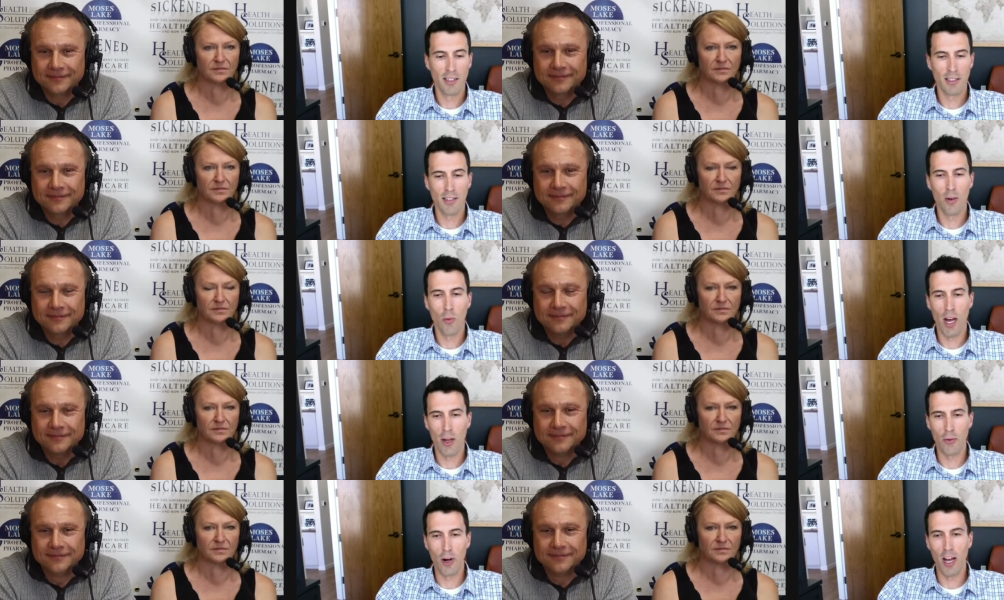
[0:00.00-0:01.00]
Speaker 1: It's a
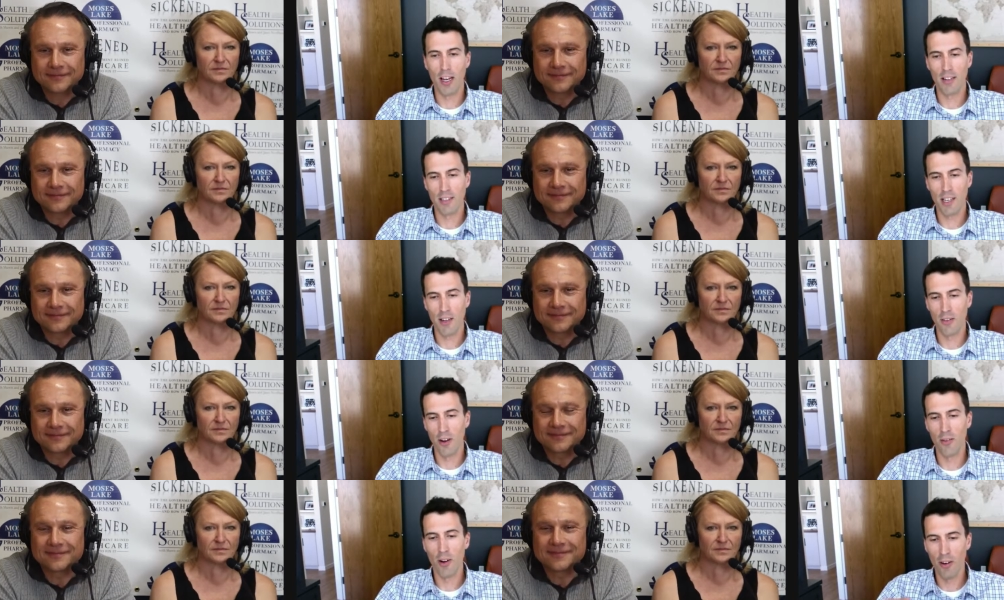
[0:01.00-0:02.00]
wild ride. It's kind
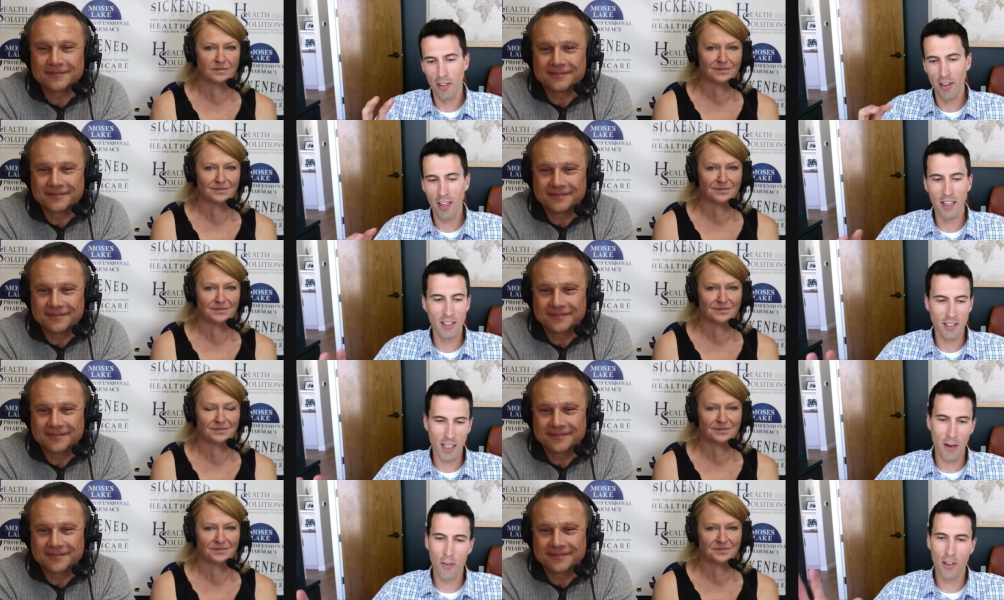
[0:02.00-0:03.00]
of our thing
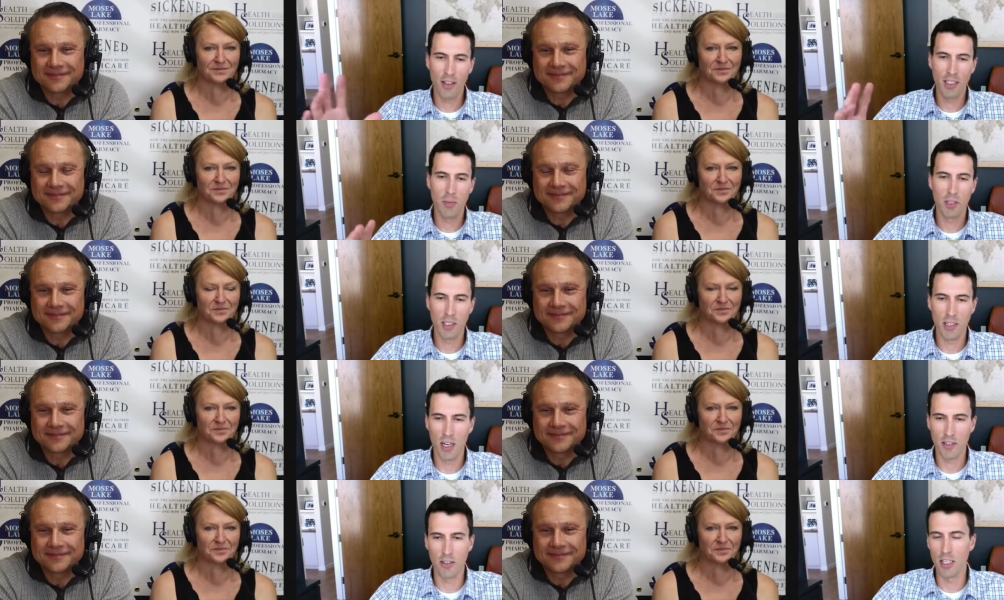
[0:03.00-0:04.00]
is everything a
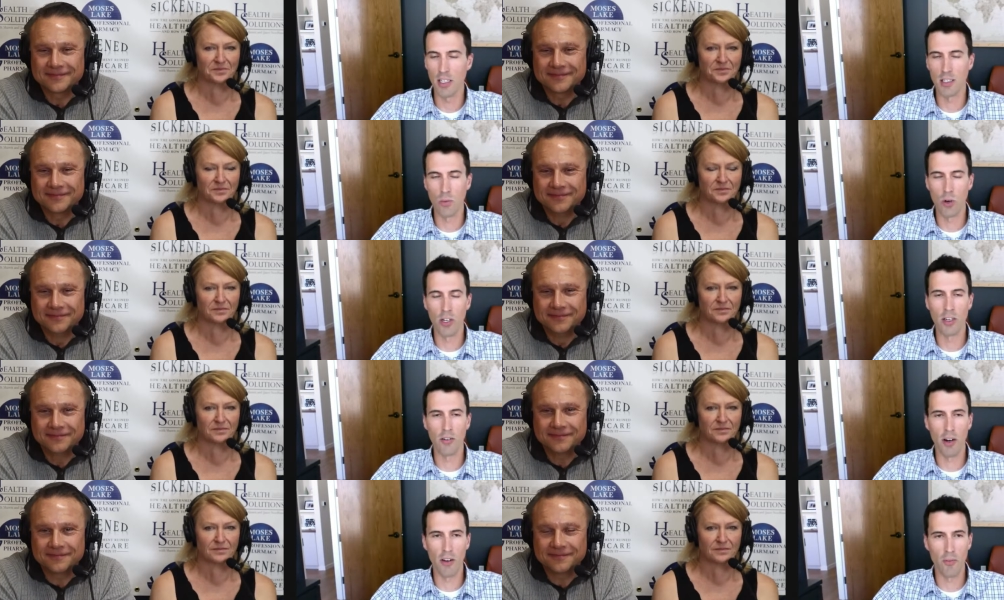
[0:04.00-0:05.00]
DPC doctor needs in one
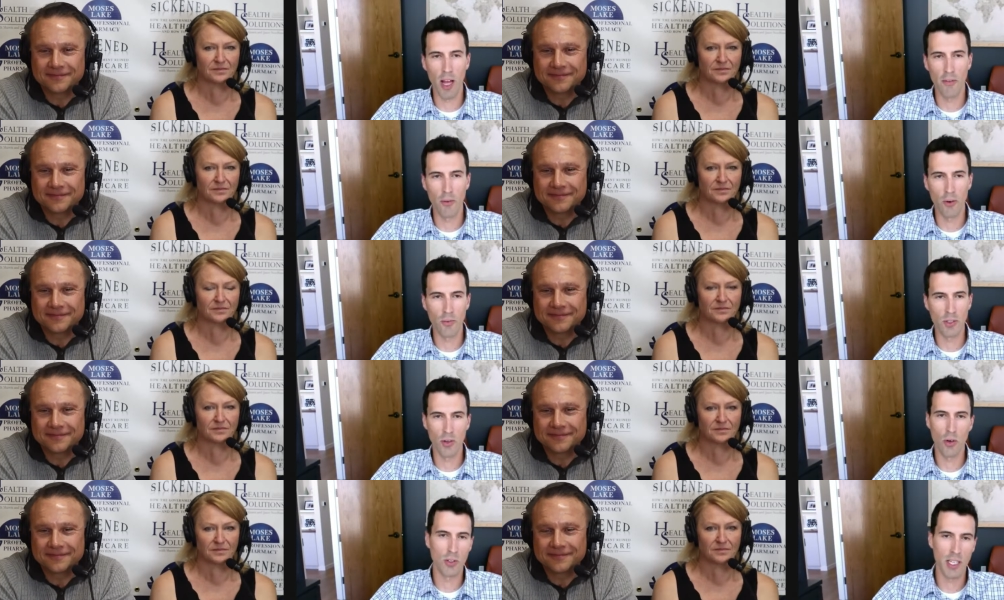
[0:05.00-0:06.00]
integrative
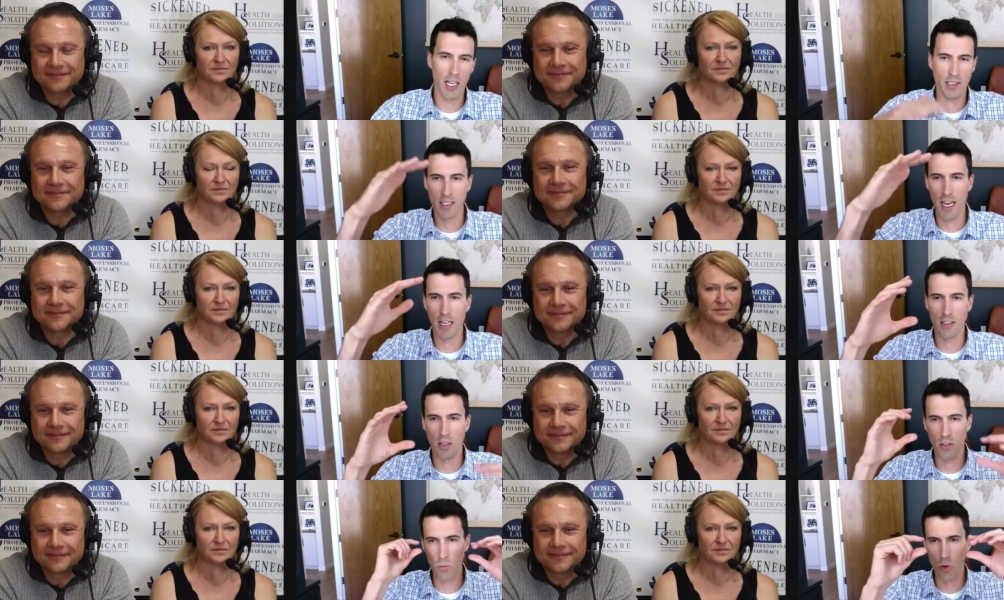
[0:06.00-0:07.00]
platform. So the whole tech
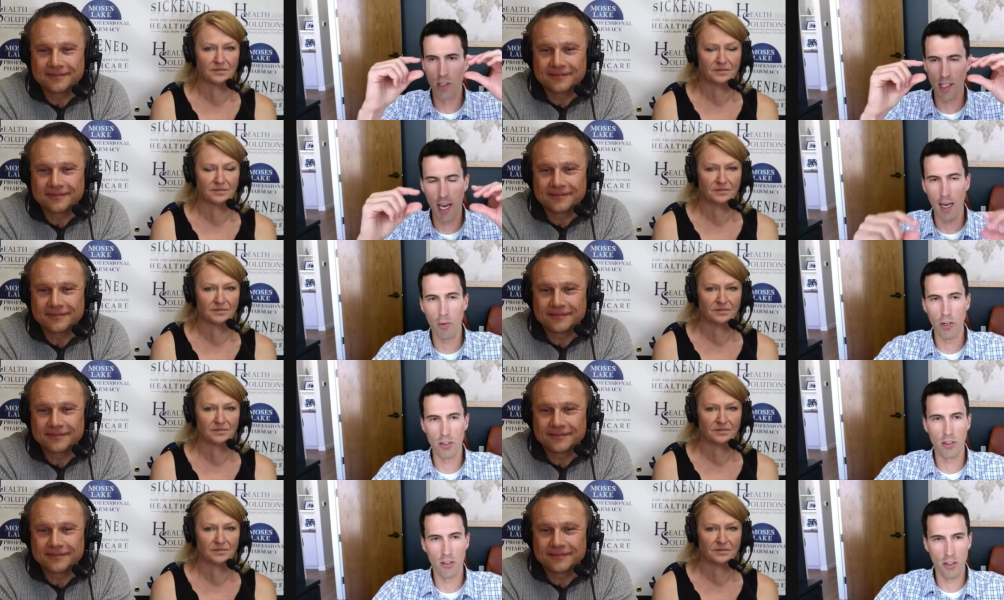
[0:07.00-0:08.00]
stack is all in one tab
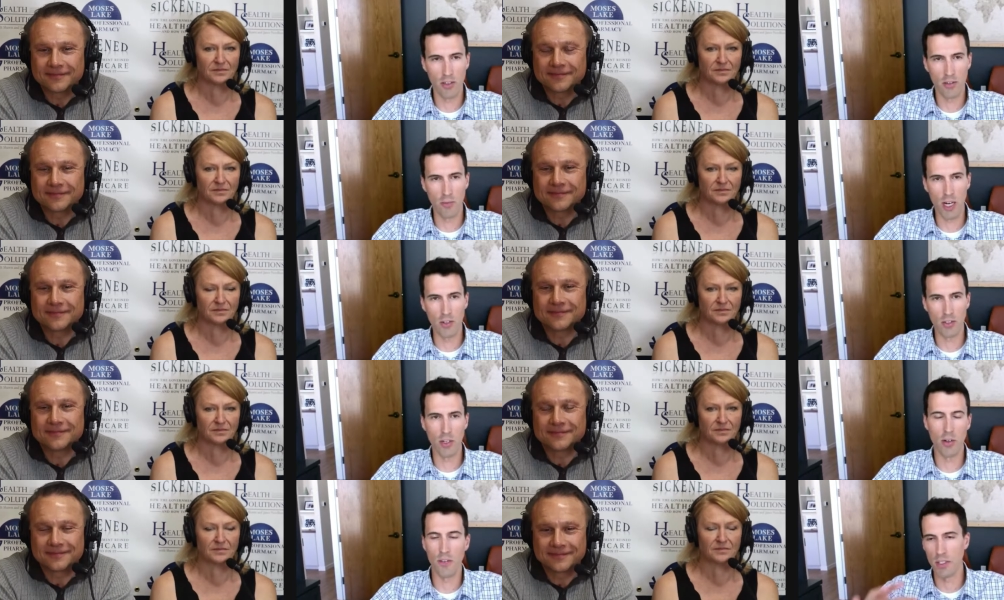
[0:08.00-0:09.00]
on your
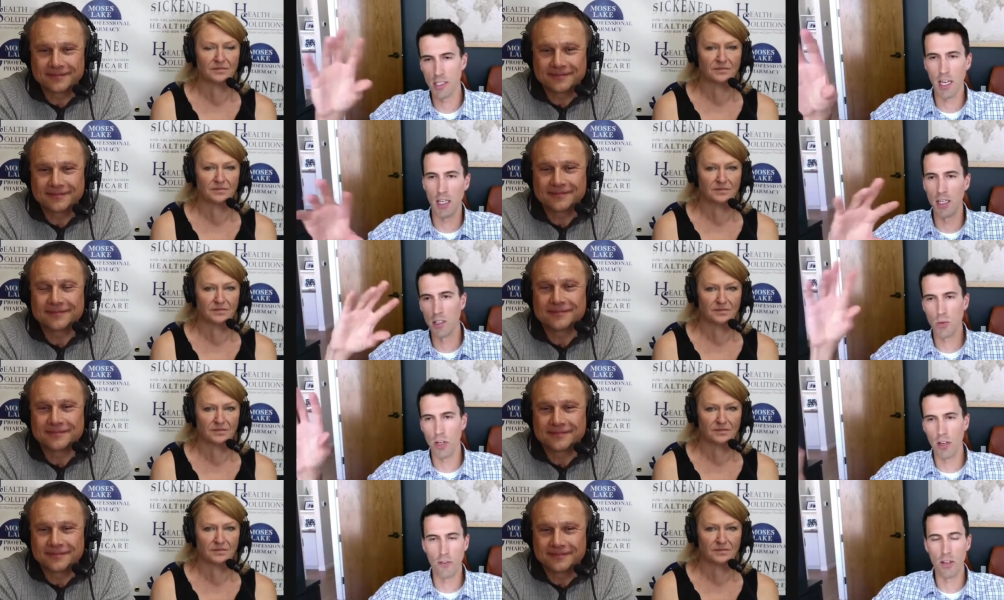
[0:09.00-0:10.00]
browser. You don't have to sign in to
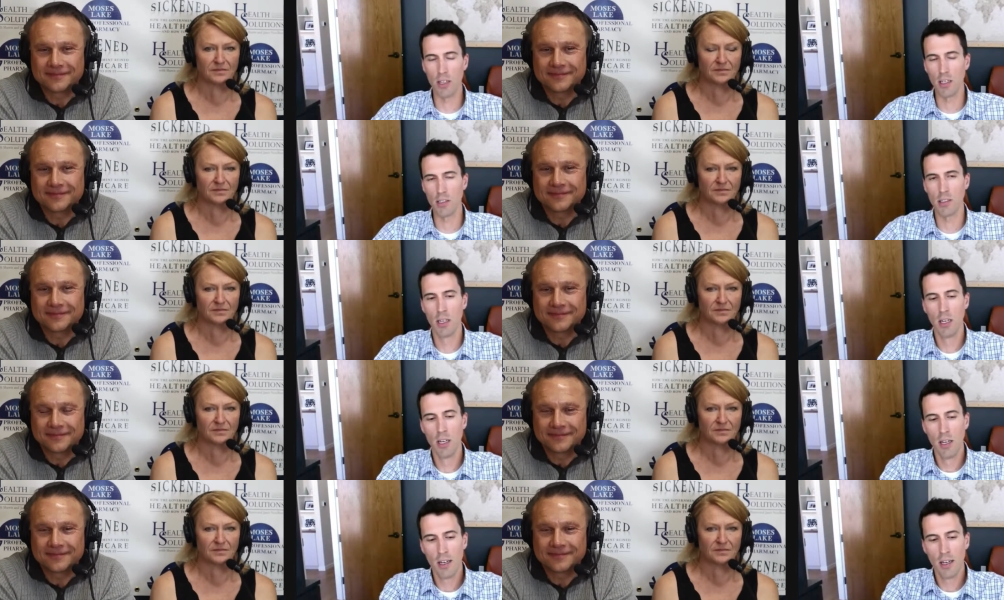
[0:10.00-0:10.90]
20 different things.